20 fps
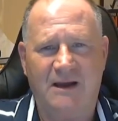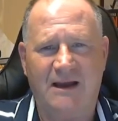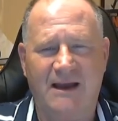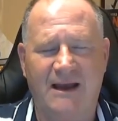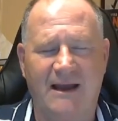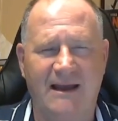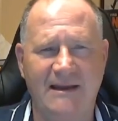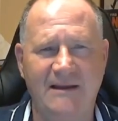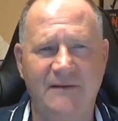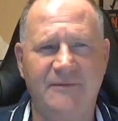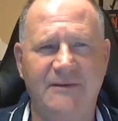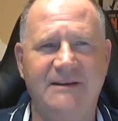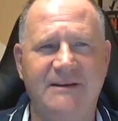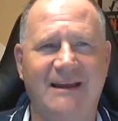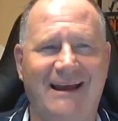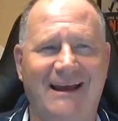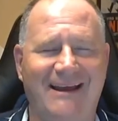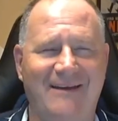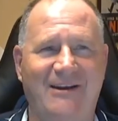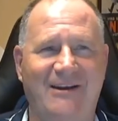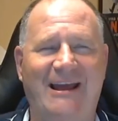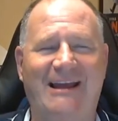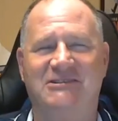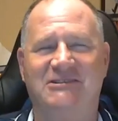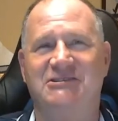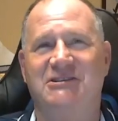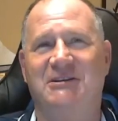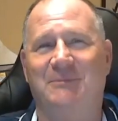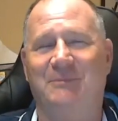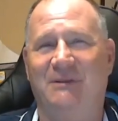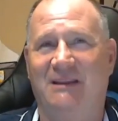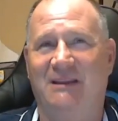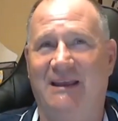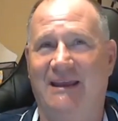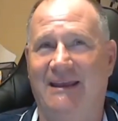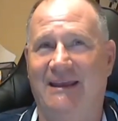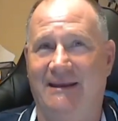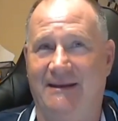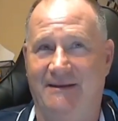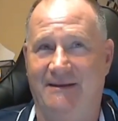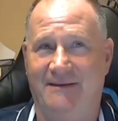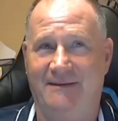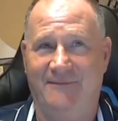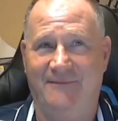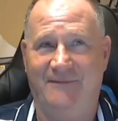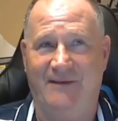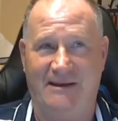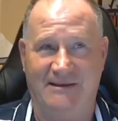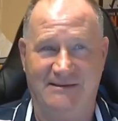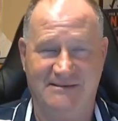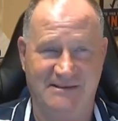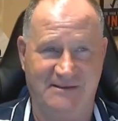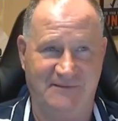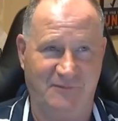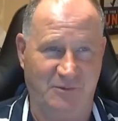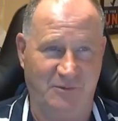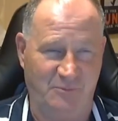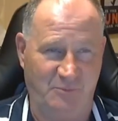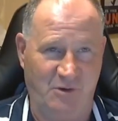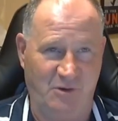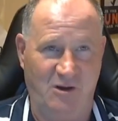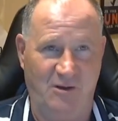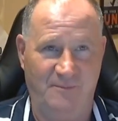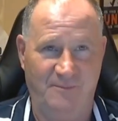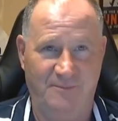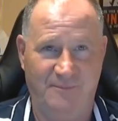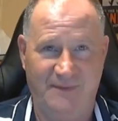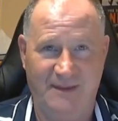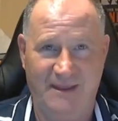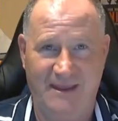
I haven't actually played fantasy football.